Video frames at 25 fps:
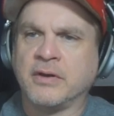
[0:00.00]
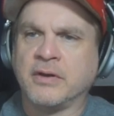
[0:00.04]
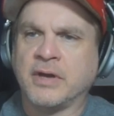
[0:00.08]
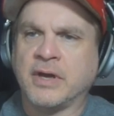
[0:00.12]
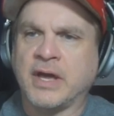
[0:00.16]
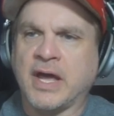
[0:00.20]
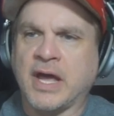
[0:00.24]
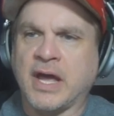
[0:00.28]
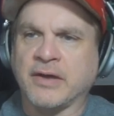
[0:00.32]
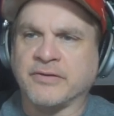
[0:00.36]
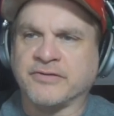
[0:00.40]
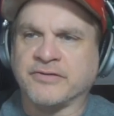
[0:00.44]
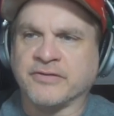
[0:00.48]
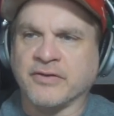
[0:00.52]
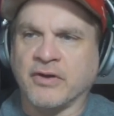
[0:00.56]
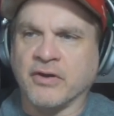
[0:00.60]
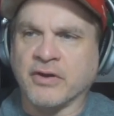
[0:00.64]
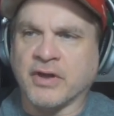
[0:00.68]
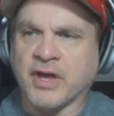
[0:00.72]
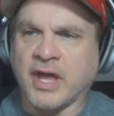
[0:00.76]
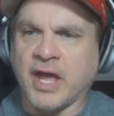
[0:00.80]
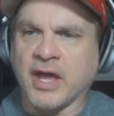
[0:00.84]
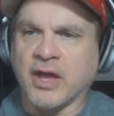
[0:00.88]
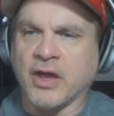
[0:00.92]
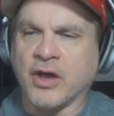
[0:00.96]
how Song
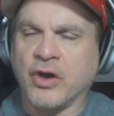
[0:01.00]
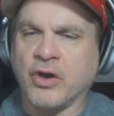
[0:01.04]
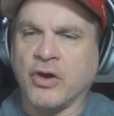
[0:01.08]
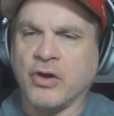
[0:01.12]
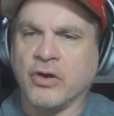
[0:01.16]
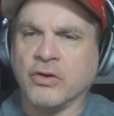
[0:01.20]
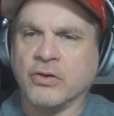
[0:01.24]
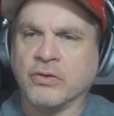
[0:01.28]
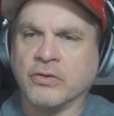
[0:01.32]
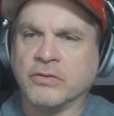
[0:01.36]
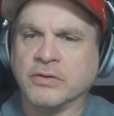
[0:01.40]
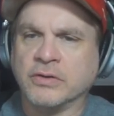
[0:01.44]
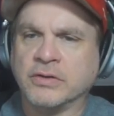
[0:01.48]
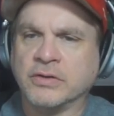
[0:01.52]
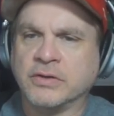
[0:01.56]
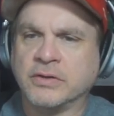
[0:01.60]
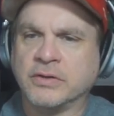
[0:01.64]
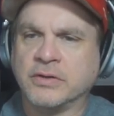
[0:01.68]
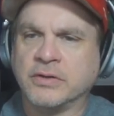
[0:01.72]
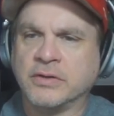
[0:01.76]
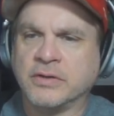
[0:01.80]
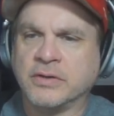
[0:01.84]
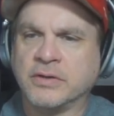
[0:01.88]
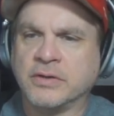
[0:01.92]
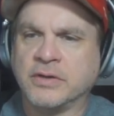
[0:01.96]
Kang-ho,
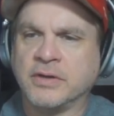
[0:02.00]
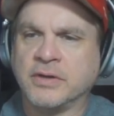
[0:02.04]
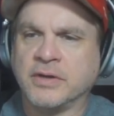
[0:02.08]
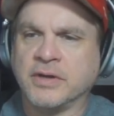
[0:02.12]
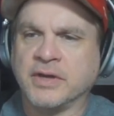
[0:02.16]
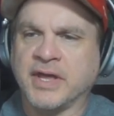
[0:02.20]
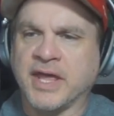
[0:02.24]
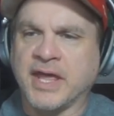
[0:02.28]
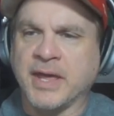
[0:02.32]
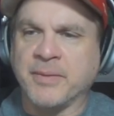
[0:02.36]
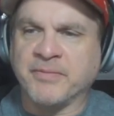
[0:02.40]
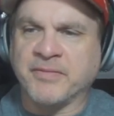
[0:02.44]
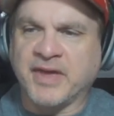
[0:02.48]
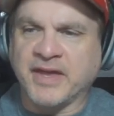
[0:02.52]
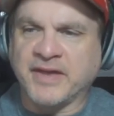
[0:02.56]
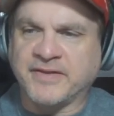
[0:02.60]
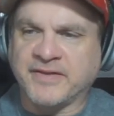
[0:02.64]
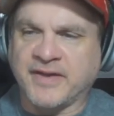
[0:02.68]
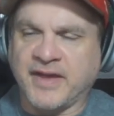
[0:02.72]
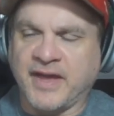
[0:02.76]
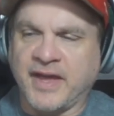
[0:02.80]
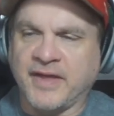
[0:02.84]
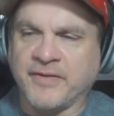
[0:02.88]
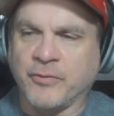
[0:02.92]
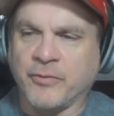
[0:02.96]
Kim
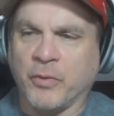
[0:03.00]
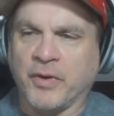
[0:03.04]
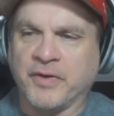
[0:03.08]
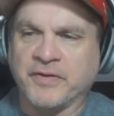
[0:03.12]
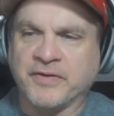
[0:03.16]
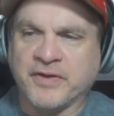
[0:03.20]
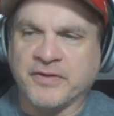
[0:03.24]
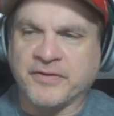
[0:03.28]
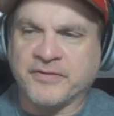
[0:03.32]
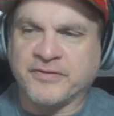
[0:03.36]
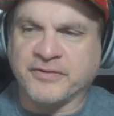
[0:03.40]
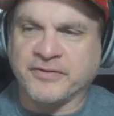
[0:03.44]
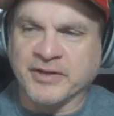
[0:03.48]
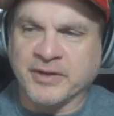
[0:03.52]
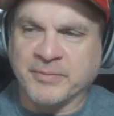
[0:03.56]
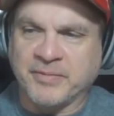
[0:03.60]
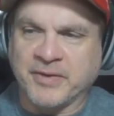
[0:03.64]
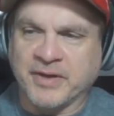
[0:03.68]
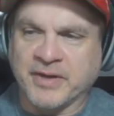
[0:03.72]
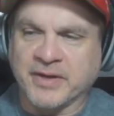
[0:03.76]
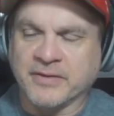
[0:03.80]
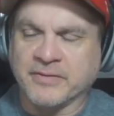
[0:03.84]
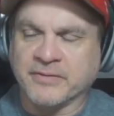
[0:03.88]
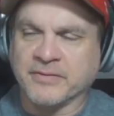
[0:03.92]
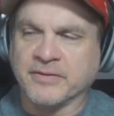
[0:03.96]
Ki-tae, the one that's
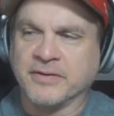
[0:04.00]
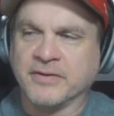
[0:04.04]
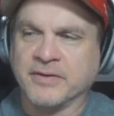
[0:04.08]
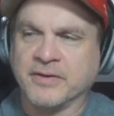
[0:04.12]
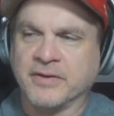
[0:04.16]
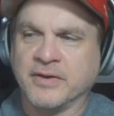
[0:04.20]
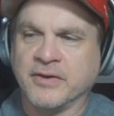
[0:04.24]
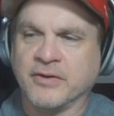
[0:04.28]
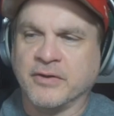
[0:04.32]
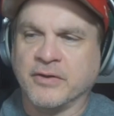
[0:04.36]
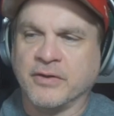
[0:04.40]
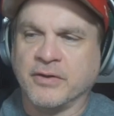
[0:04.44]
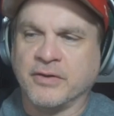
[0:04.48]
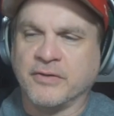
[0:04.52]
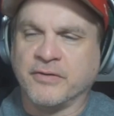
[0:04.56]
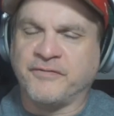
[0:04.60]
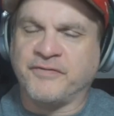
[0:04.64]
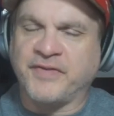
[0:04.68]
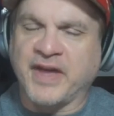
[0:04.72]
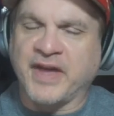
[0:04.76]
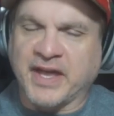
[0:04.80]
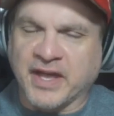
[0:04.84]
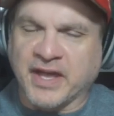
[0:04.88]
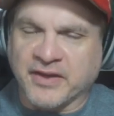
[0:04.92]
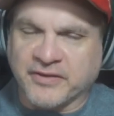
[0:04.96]
sleeping,
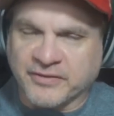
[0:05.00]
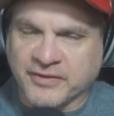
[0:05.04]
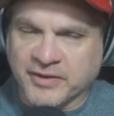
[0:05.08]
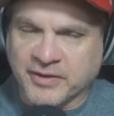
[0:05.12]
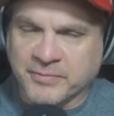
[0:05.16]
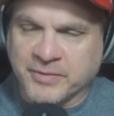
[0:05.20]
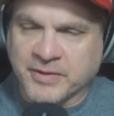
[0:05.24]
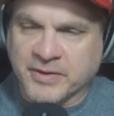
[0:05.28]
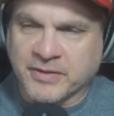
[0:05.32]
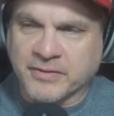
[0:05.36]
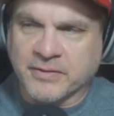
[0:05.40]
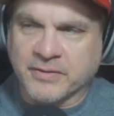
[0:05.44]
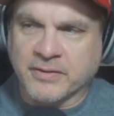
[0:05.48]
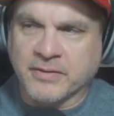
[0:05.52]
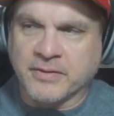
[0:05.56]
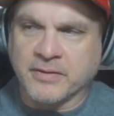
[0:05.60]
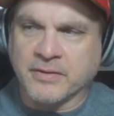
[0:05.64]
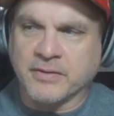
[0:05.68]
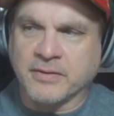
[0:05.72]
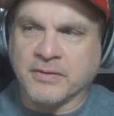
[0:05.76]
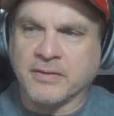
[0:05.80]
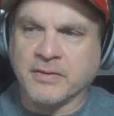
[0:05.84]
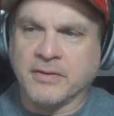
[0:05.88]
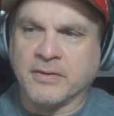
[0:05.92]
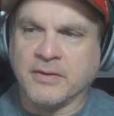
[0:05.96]
faking sleeping,
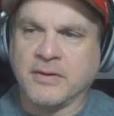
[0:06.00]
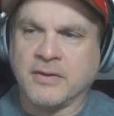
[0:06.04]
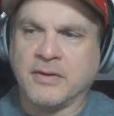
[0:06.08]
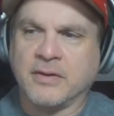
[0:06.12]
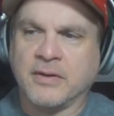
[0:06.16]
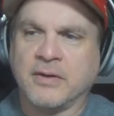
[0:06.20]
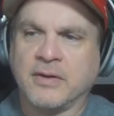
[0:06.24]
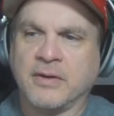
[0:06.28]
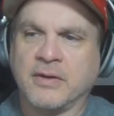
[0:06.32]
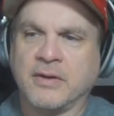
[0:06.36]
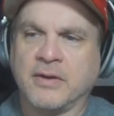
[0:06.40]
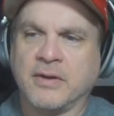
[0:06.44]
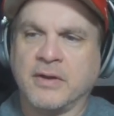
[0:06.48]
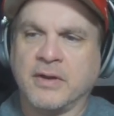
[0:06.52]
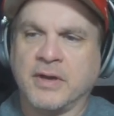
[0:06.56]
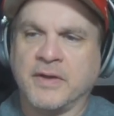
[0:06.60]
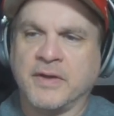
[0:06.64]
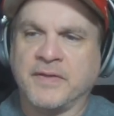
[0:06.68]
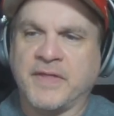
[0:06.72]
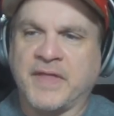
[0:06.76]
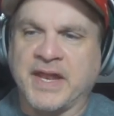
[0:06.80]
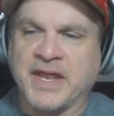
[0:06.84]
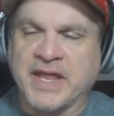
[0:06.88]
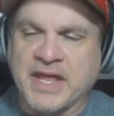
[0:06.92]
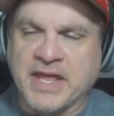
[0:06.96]

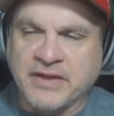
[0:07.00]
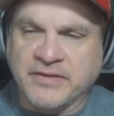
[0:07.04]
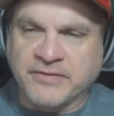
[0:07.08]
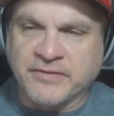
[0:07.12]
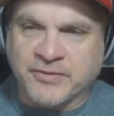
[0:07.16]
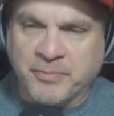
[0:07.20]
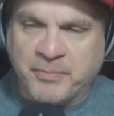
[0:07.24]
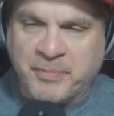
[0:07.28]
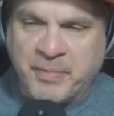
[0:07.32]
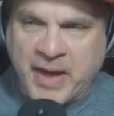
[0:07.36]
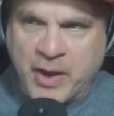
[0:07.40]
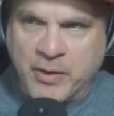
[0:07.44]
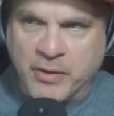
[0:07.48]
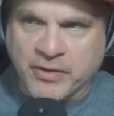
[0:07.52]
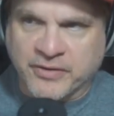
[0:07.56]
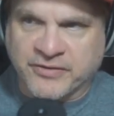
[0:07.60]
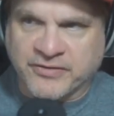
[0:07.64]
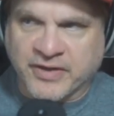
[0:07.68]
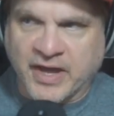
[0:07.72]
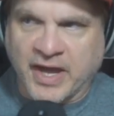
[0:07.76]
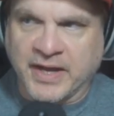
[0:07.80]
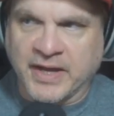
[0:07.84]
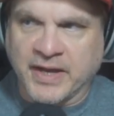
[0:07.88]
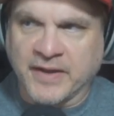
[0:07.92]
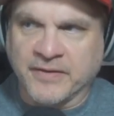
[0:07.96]
that he's the
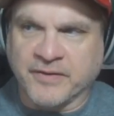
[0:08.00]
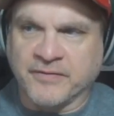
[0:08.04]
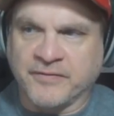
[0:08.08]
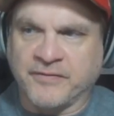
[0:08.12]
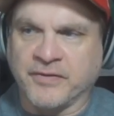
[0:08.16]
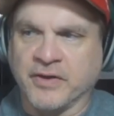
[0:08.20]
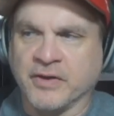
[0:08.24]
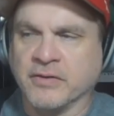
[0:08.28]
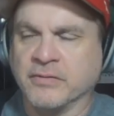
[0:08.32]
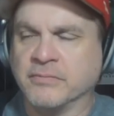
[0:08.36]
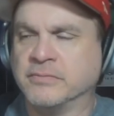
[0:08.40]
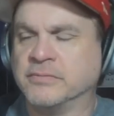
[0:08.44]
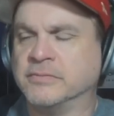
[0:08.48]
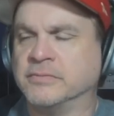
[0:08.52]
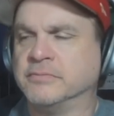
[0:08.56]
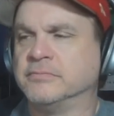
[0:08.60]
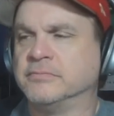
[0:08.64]
parasite in the film.